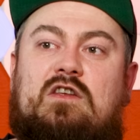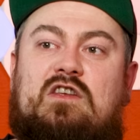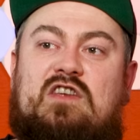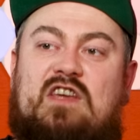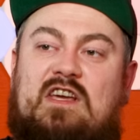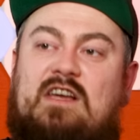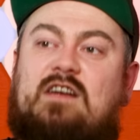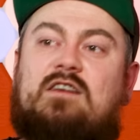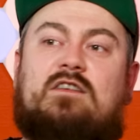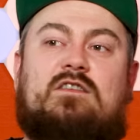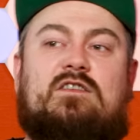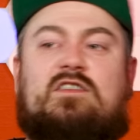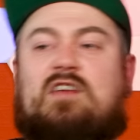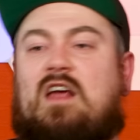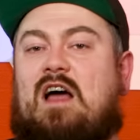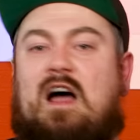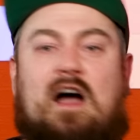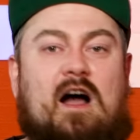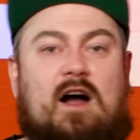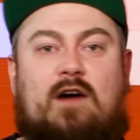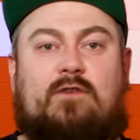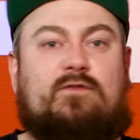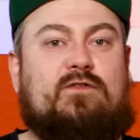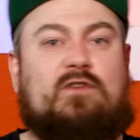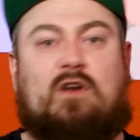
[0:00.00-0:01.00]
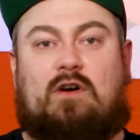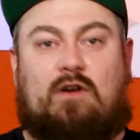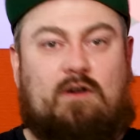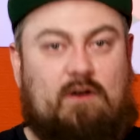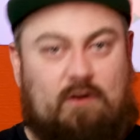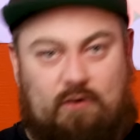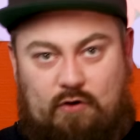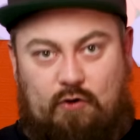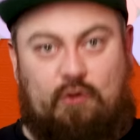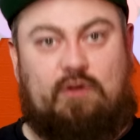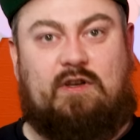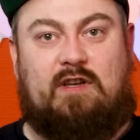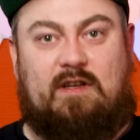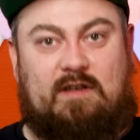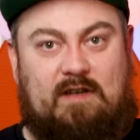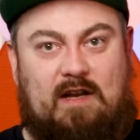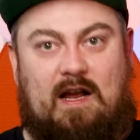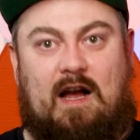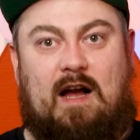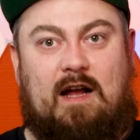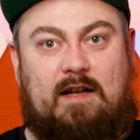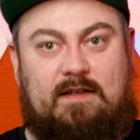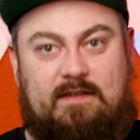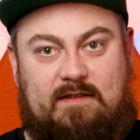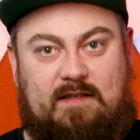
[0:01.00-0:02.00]
Years after Lucan
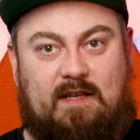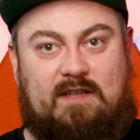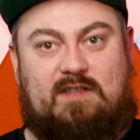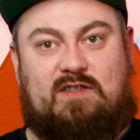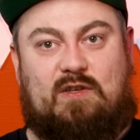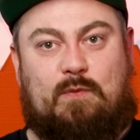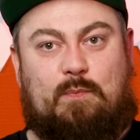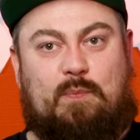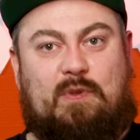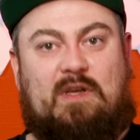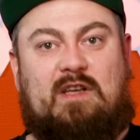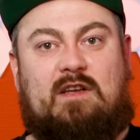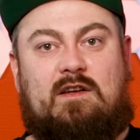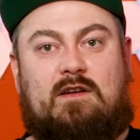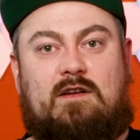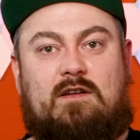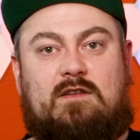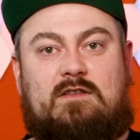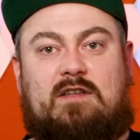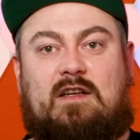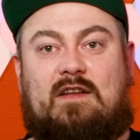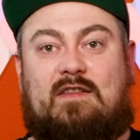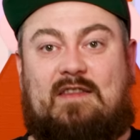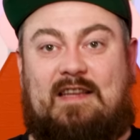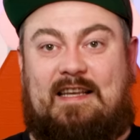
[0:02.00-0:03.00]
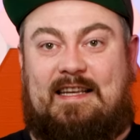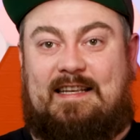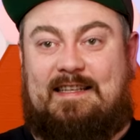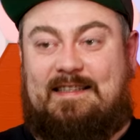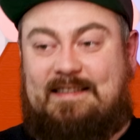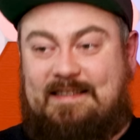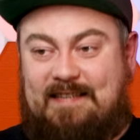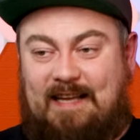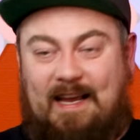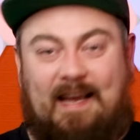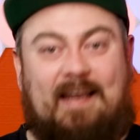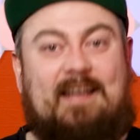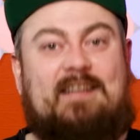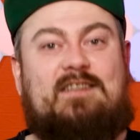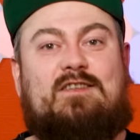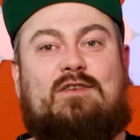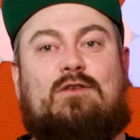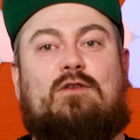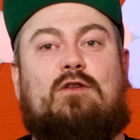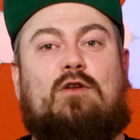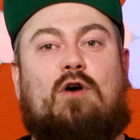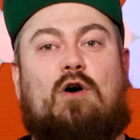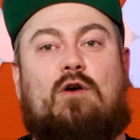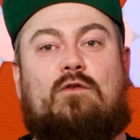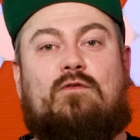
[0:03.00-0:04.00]
had disappeared, the
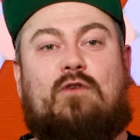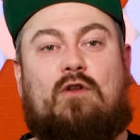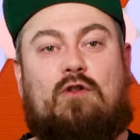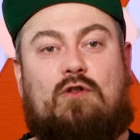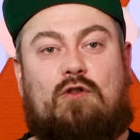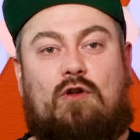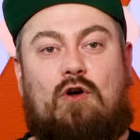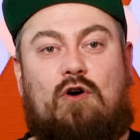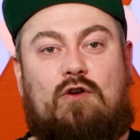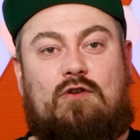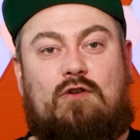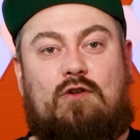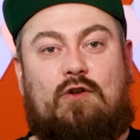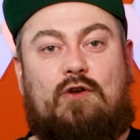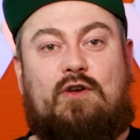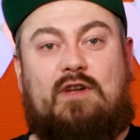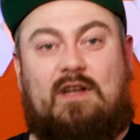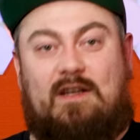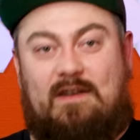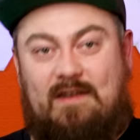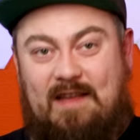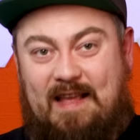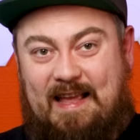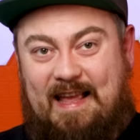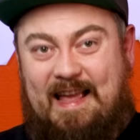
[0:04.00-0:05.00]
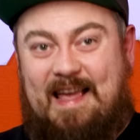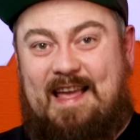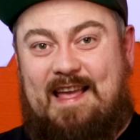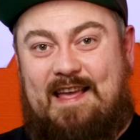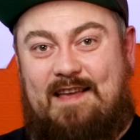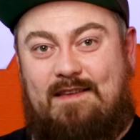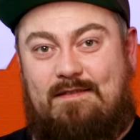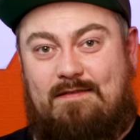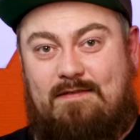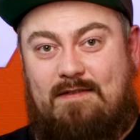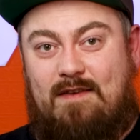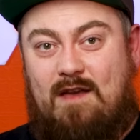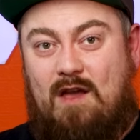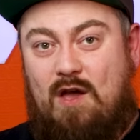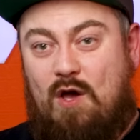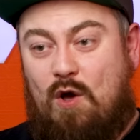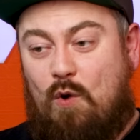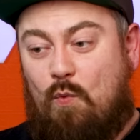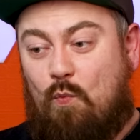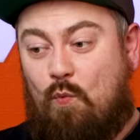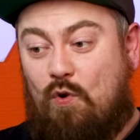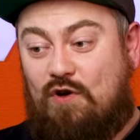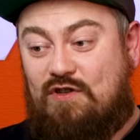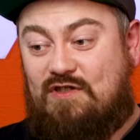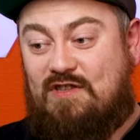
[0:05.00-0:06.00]
title of Lord Lucan VIII
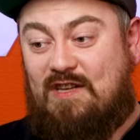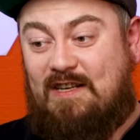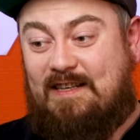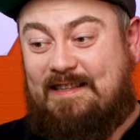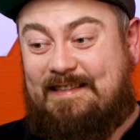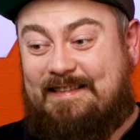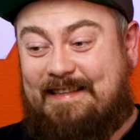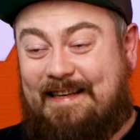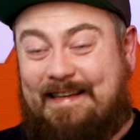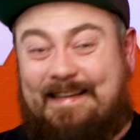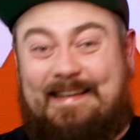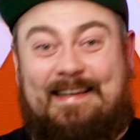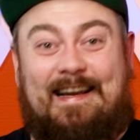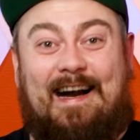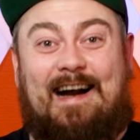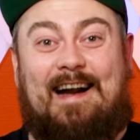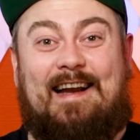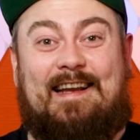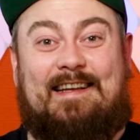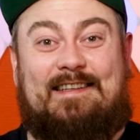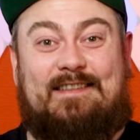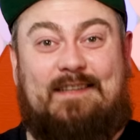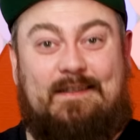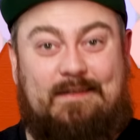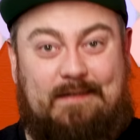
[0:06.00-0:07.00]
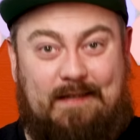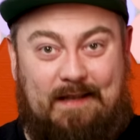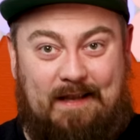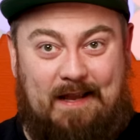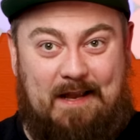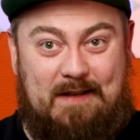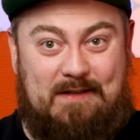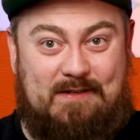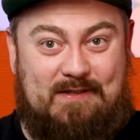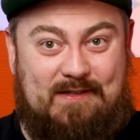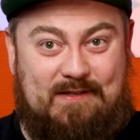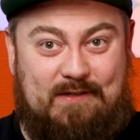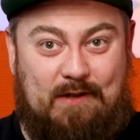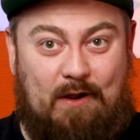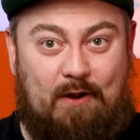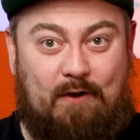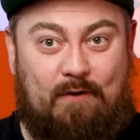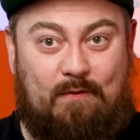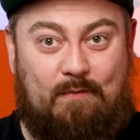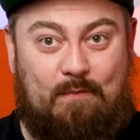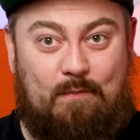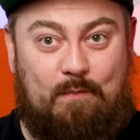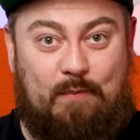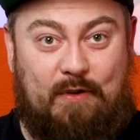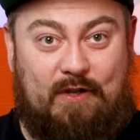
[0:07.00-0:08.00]
was denied to his
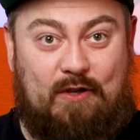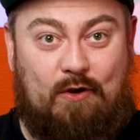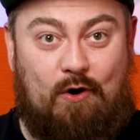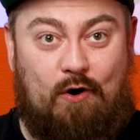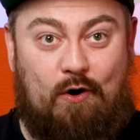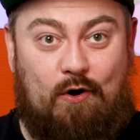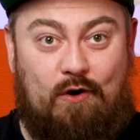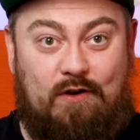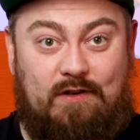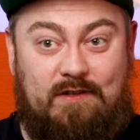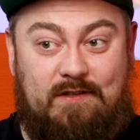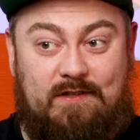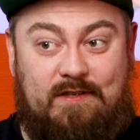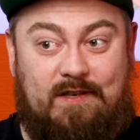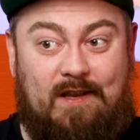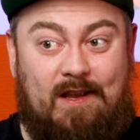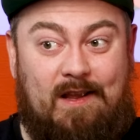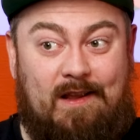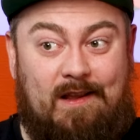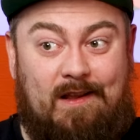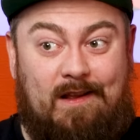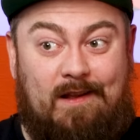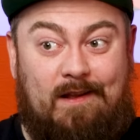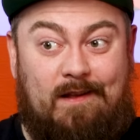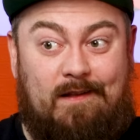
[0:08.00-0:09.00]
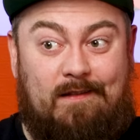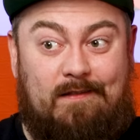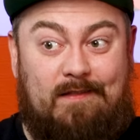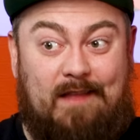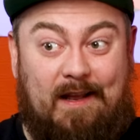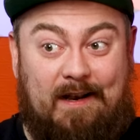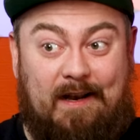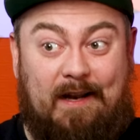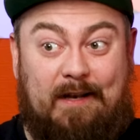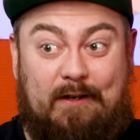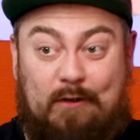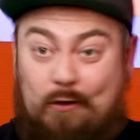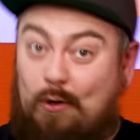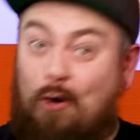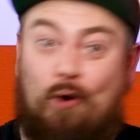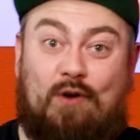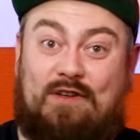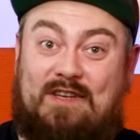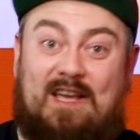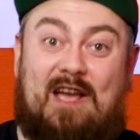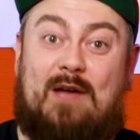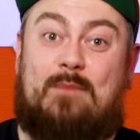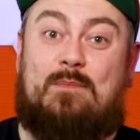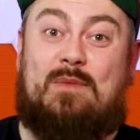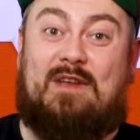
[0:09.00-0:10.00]
son because there had not
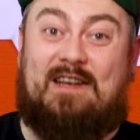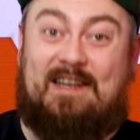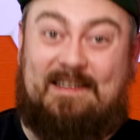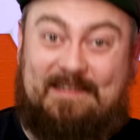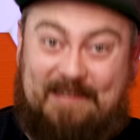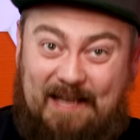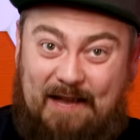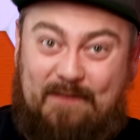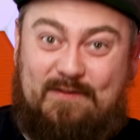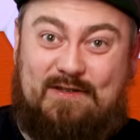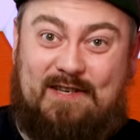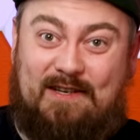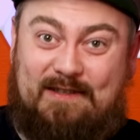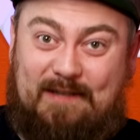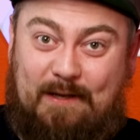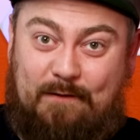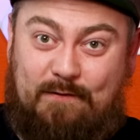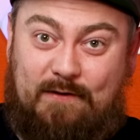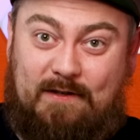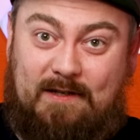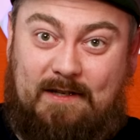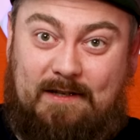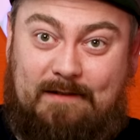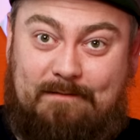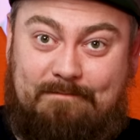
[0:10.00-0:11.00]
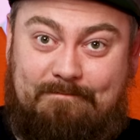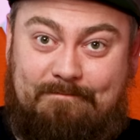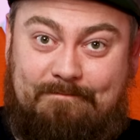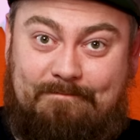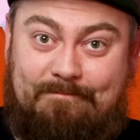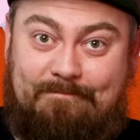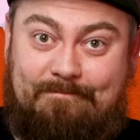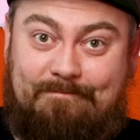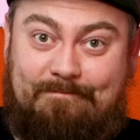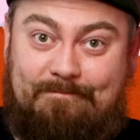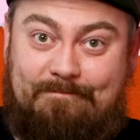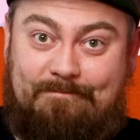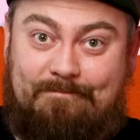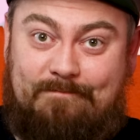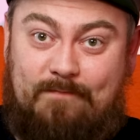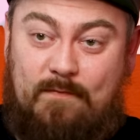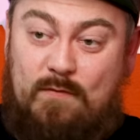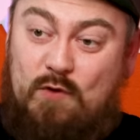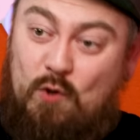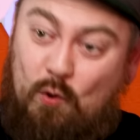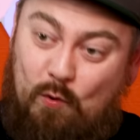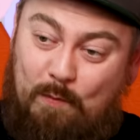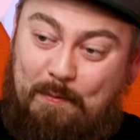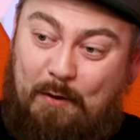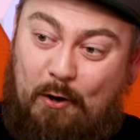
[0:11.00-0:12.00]
yet been a death certificate.
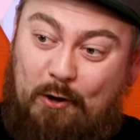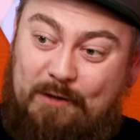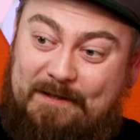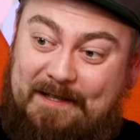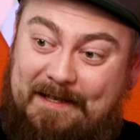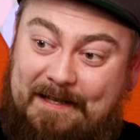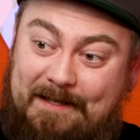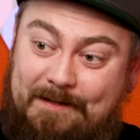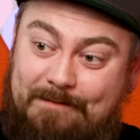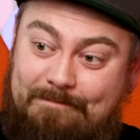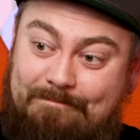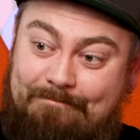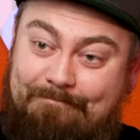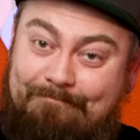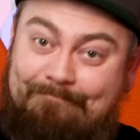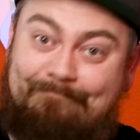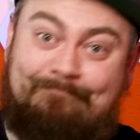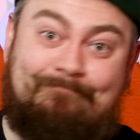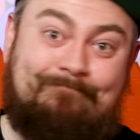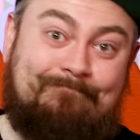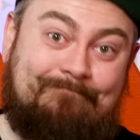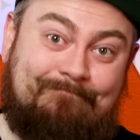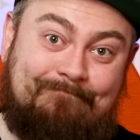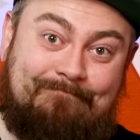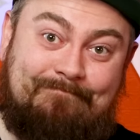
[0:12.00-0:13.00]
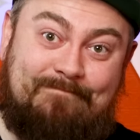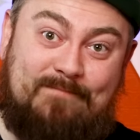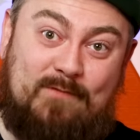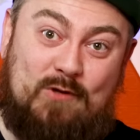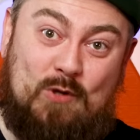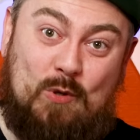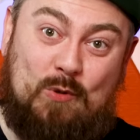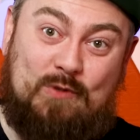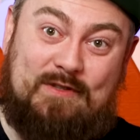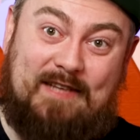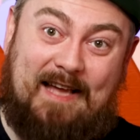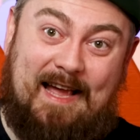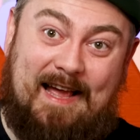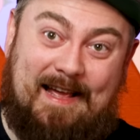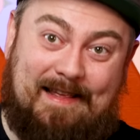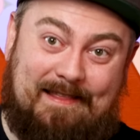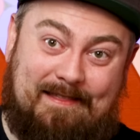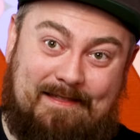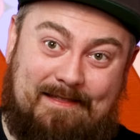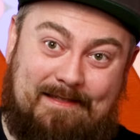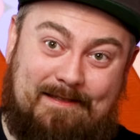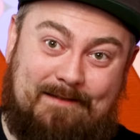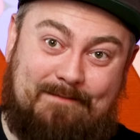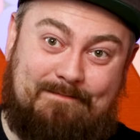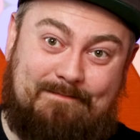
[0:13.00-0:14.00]
No body, no death.